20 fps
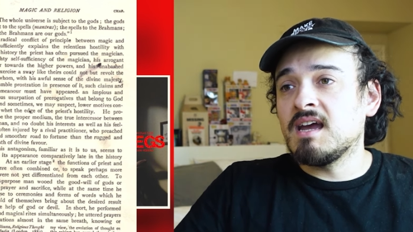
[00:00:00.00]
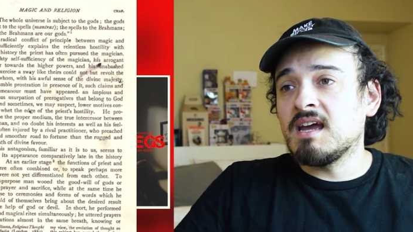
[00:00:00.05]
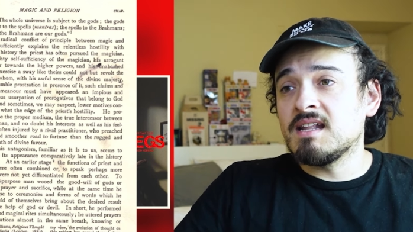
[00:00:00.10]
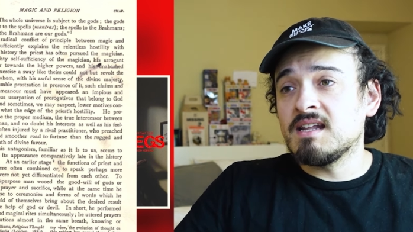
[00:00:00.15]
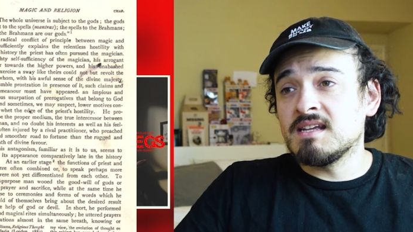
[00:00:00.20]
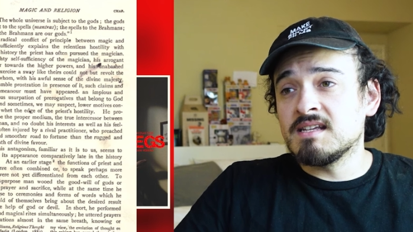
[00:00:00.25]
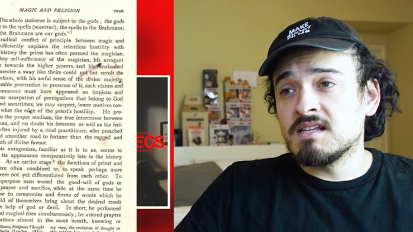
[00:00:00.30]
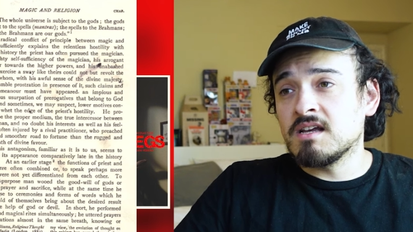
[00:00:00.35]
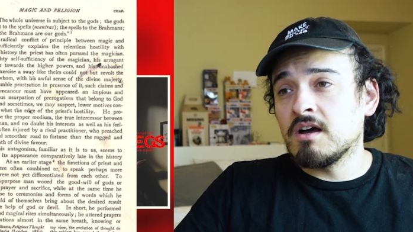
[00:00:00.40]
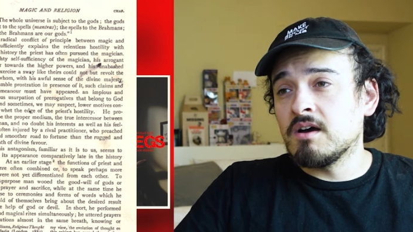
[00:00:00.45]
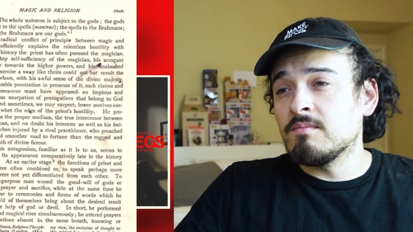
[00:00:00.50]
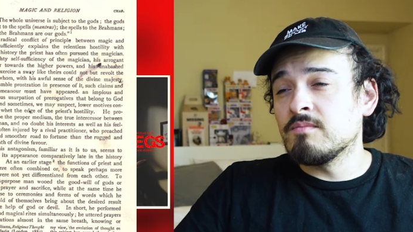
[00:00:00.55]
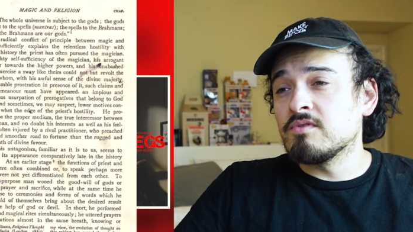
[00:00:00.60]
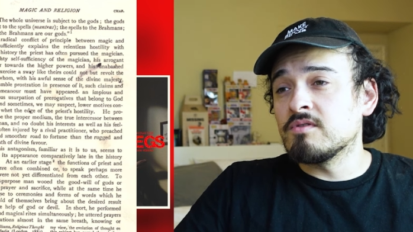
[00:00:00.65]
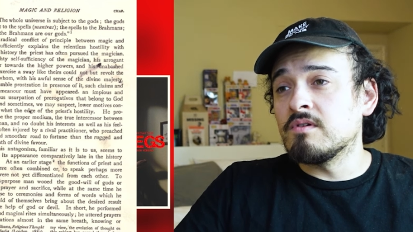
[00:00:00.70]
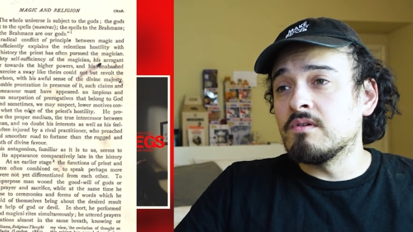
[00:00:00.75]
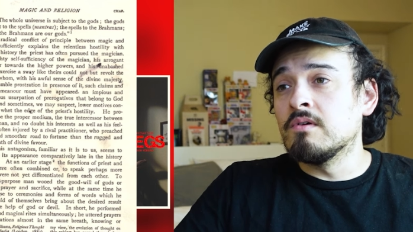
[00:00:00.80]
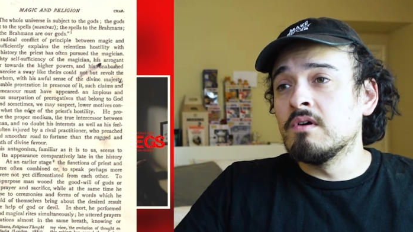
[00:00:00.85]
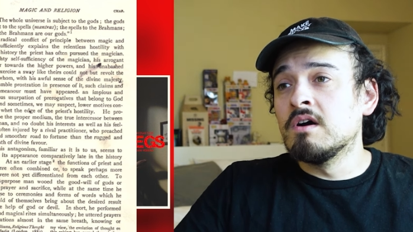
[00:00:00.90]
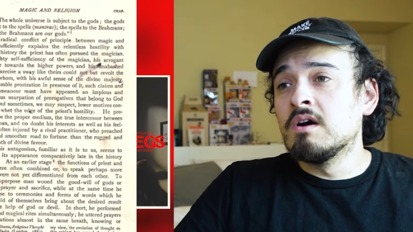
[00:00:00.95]
and his
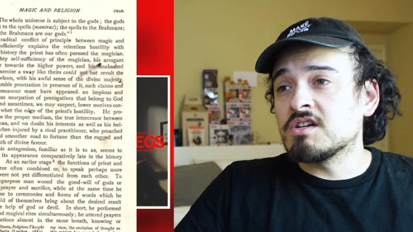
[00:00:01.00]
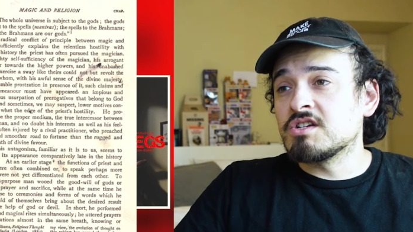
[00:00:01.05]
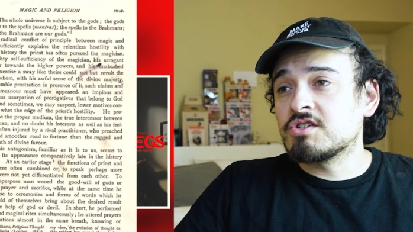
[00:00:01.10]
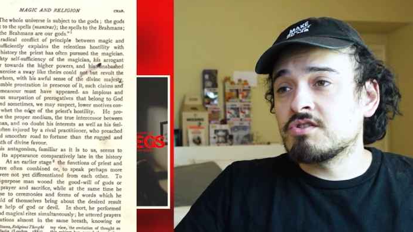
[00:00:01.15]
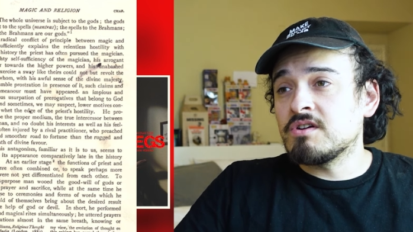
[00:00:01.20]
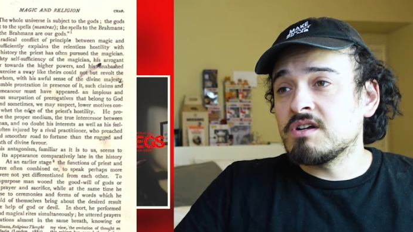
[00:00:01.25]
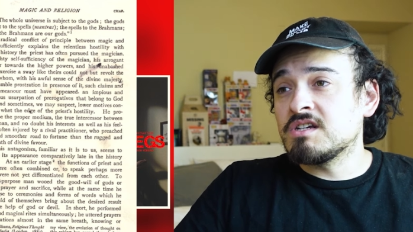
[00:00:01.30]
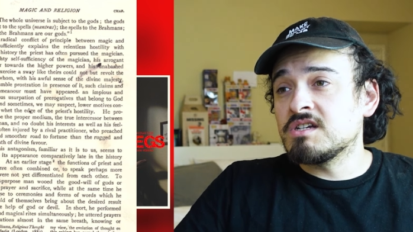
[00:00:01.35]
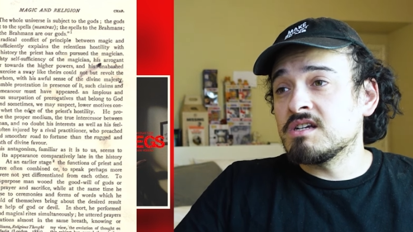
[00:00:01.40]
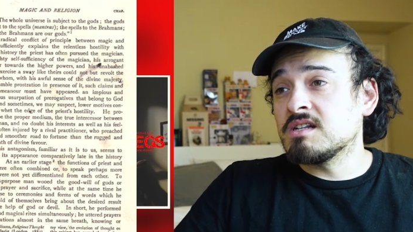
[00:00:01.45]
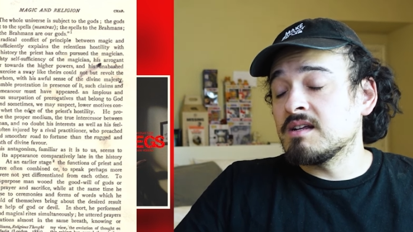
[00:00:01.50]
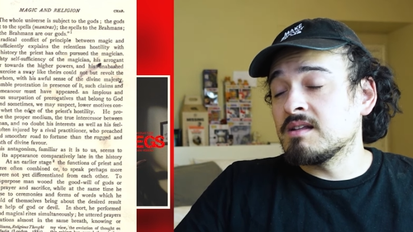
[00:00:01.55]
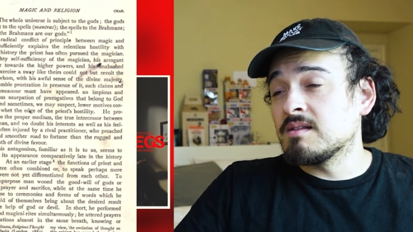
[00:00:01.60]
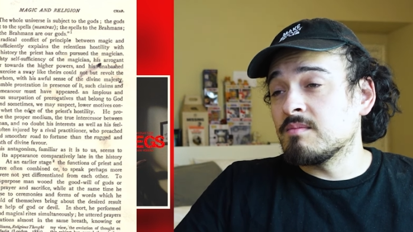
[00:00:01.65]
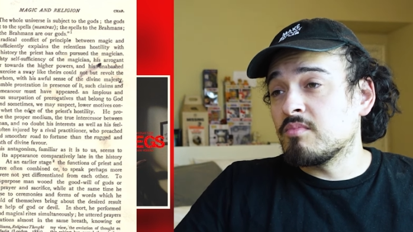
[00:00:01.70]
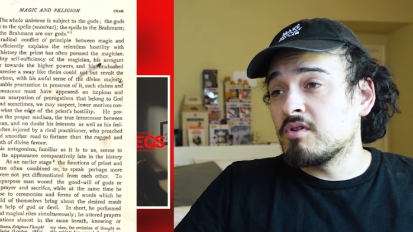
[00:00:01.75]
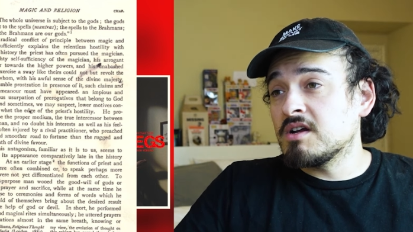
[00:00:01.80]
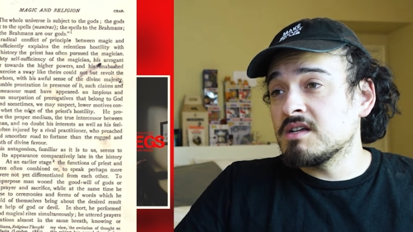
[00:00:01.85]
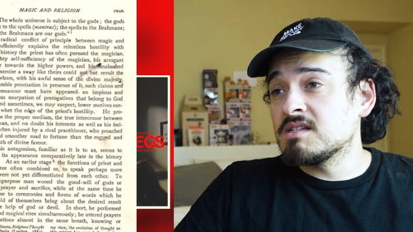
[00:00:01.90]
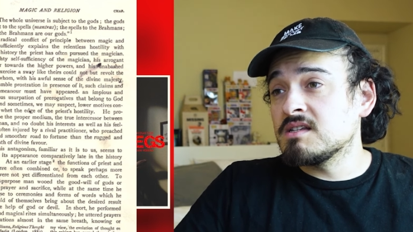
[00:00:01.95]
humble prostration in the
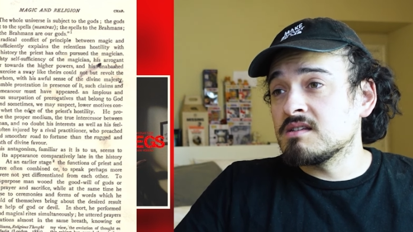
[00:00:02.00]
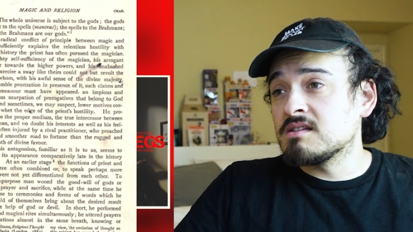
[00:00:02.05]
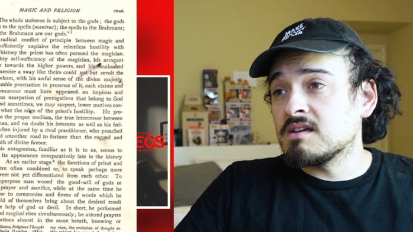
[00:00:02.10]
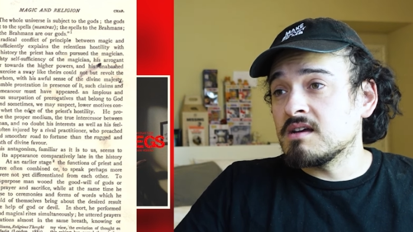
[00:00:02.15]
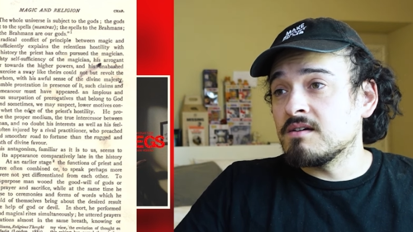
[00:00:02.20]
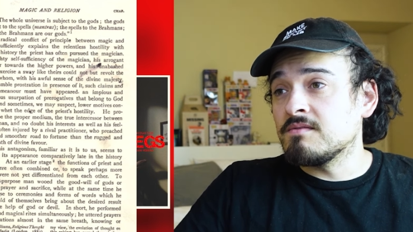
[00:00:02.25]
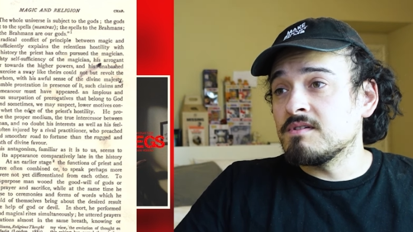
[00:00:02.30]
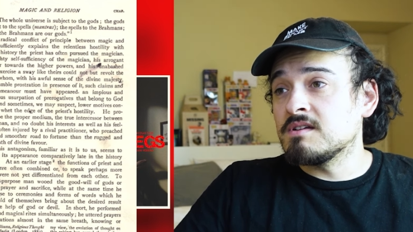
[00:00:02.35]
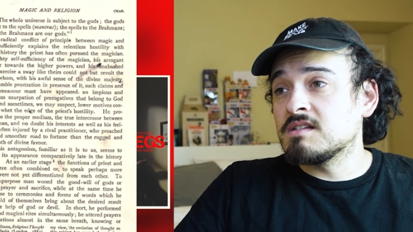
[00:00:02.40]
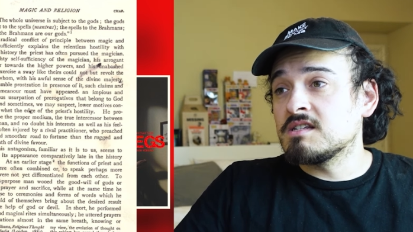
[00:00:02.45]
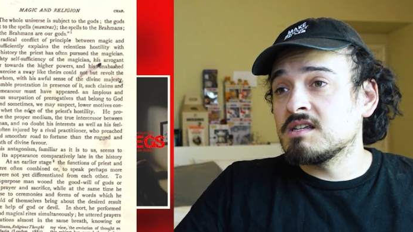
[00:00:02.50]
presence of it,